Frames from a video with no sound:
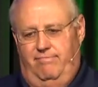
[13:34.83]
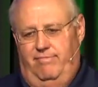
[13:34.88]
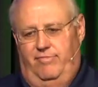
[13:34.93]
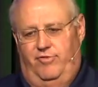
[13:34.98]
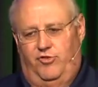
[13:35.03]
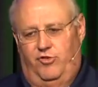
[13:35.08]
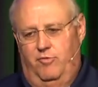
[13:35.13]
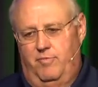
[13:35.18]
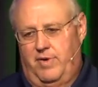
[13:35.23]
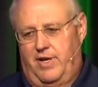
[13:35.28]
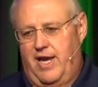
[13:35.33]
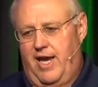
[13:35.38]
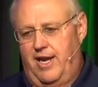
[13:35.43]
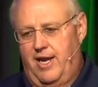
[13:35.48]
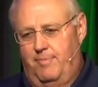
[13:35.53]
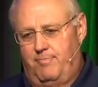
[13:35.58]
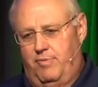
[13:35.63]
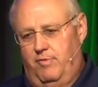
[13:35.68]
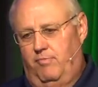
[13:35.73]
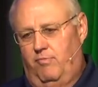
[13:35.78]
assume it got
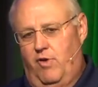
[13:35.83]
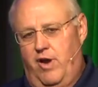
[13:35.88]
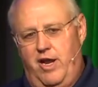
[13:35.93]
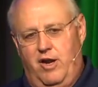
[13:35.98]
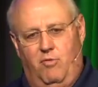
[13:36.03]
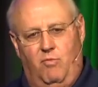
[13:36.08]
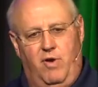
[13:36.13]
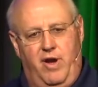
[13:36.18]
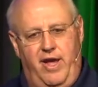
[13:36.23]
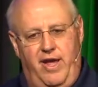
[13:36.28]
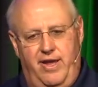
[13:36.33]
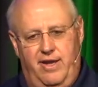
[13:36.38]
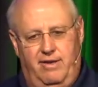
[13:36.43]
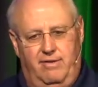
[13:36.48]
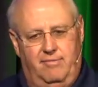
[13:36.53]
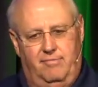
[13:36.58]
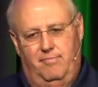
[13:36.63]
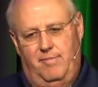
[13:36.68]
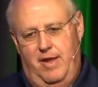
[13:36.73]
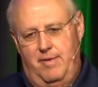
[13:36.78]
up and ran away and
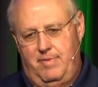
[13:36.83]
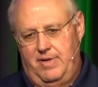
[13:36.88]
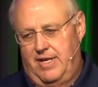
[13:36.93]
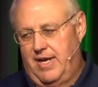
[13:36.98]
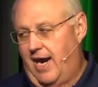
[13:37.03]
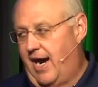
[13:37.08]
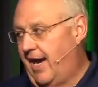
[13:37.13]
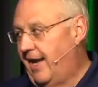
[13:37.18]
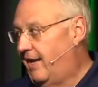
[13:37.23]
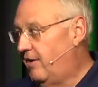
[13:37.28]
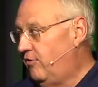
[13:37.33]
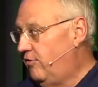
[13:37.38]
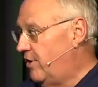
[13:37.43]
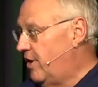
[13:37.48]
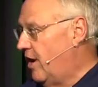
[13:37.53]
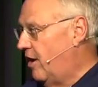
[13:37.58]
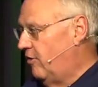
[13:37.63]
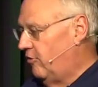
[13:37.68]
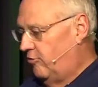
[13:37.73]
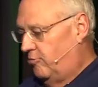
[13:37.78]
maybe died, who
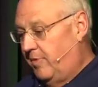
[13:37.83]
knows.